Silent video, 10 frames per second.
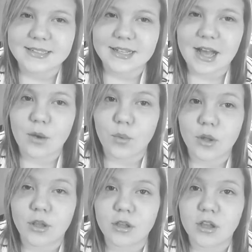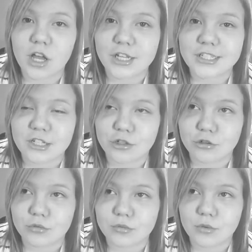I will
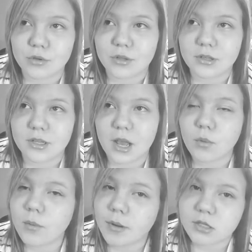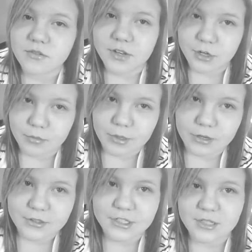post a video tomorrow.
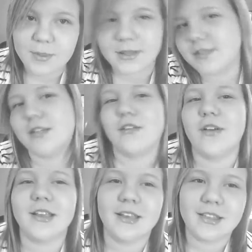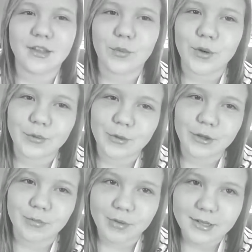It just depends on if I can get the one where
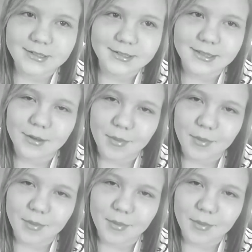they're placing them